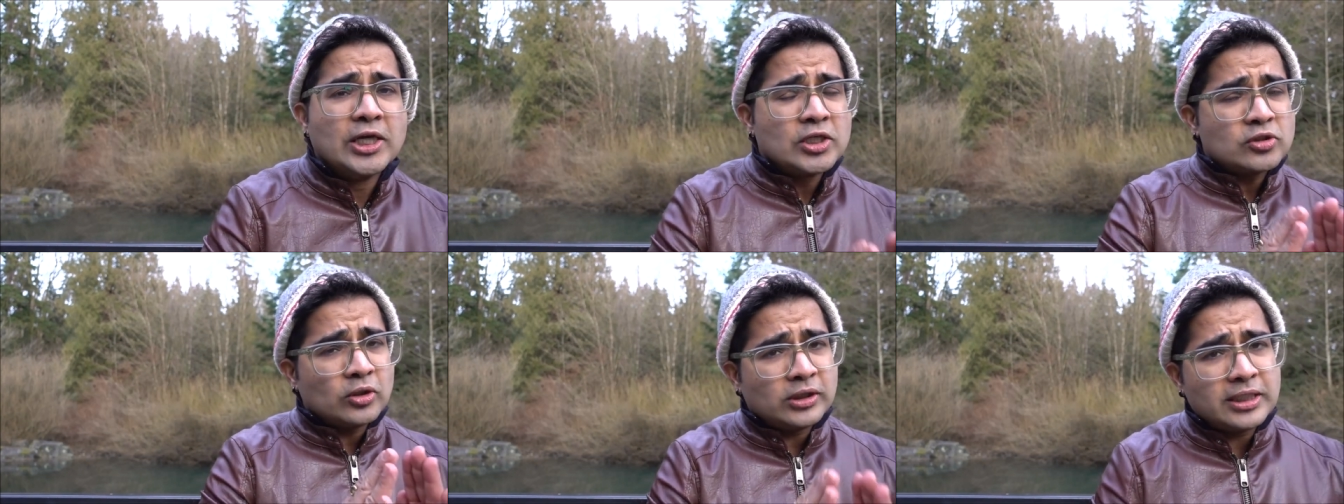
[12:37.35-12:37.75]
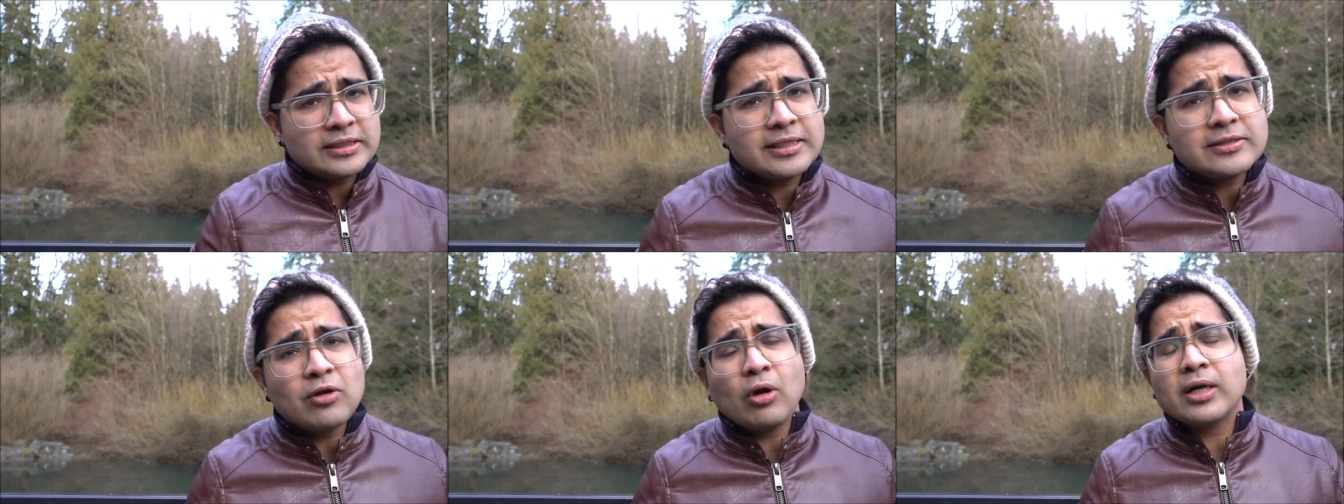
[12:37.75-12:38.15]
So
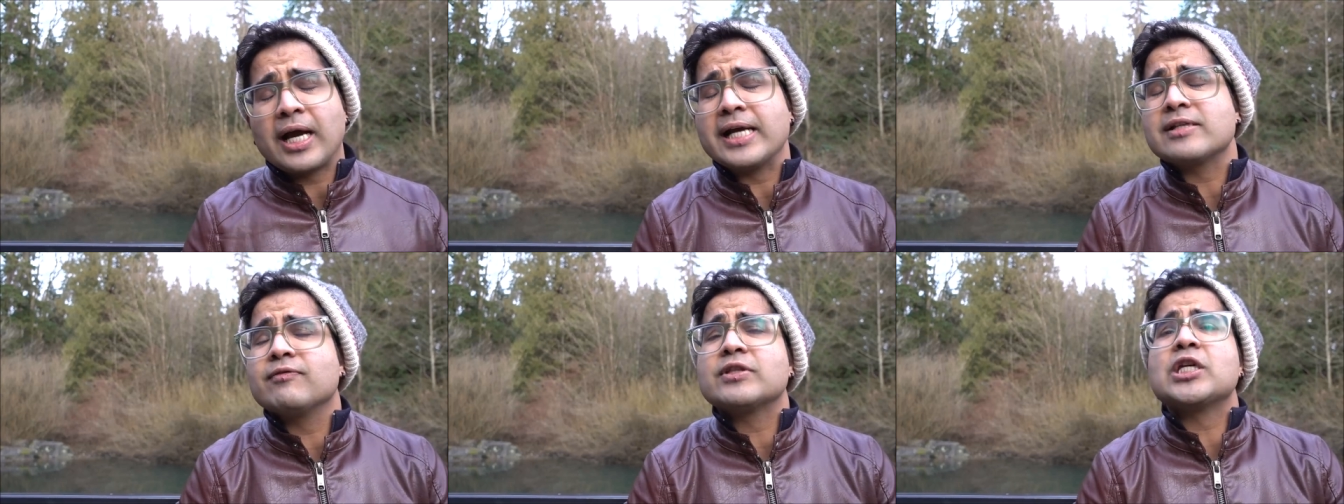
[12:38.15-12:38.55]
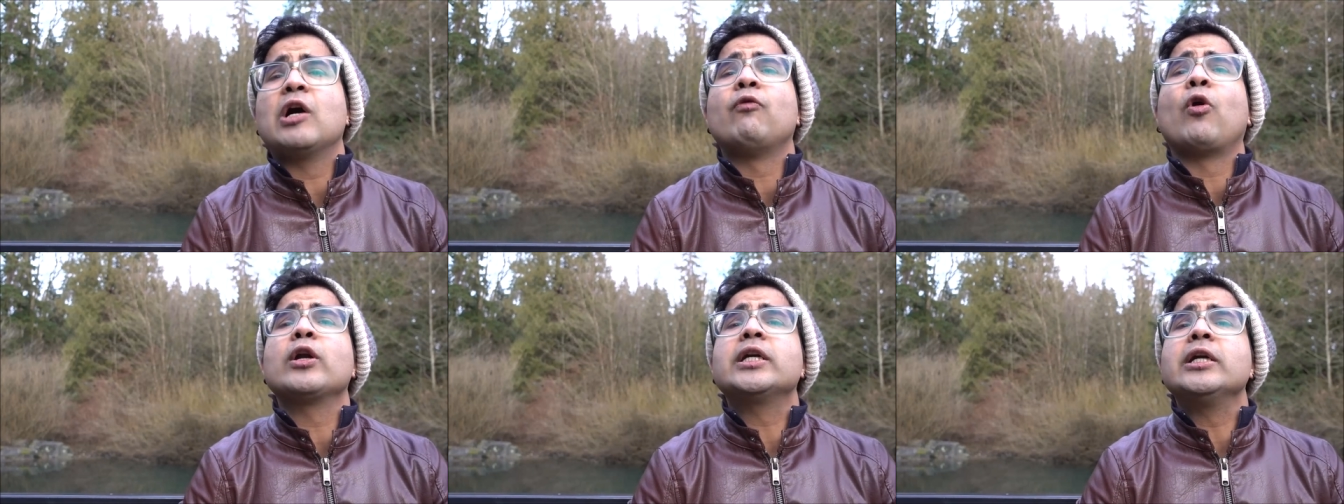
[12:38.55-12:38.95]
this is all, guys, which I
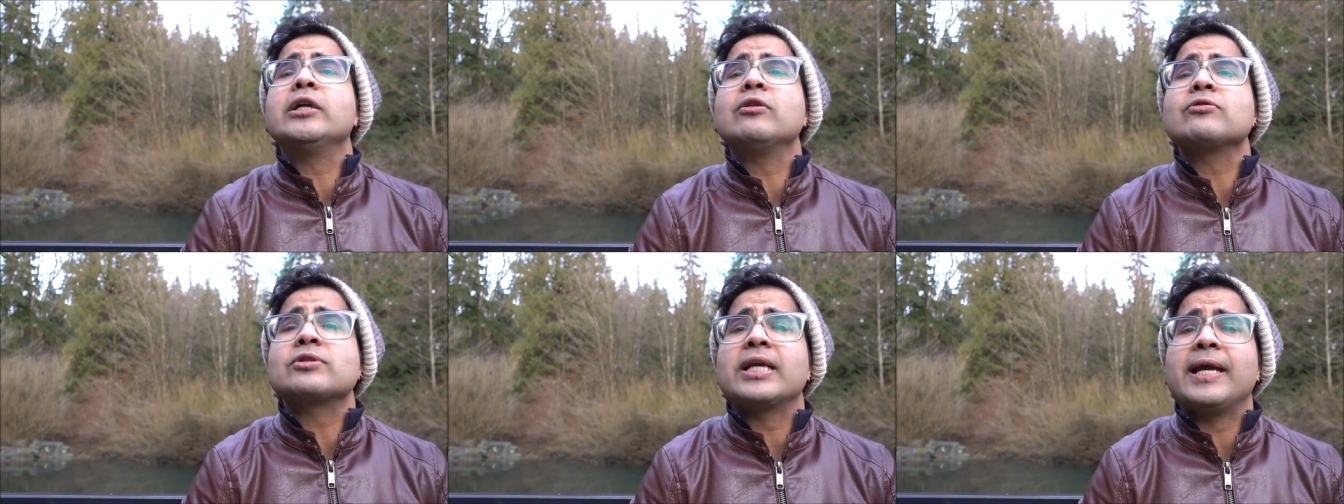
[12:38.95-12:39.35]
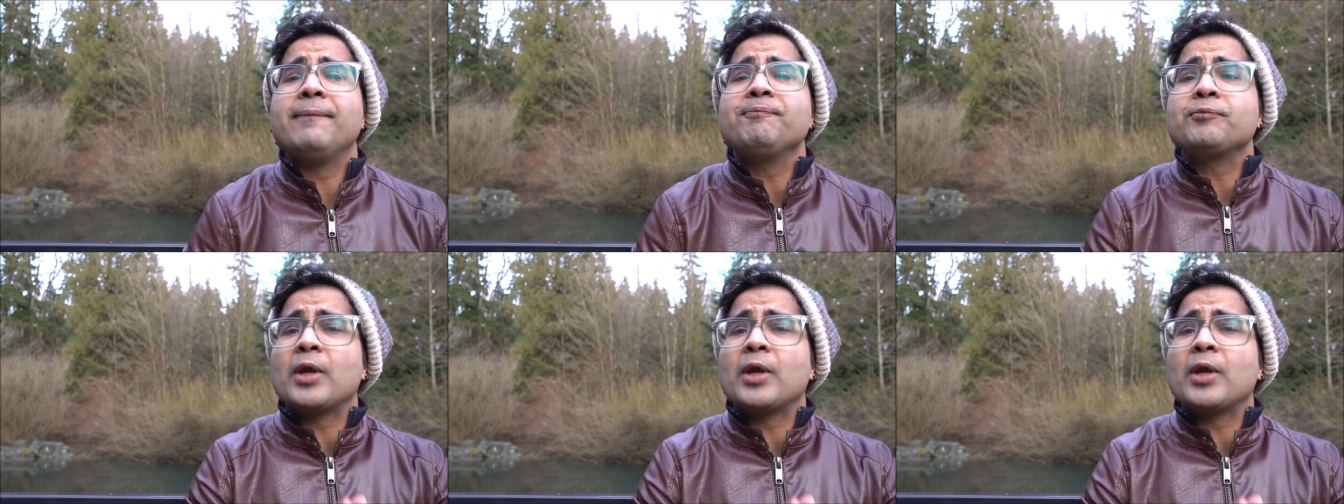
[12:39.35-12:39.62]
wanted to say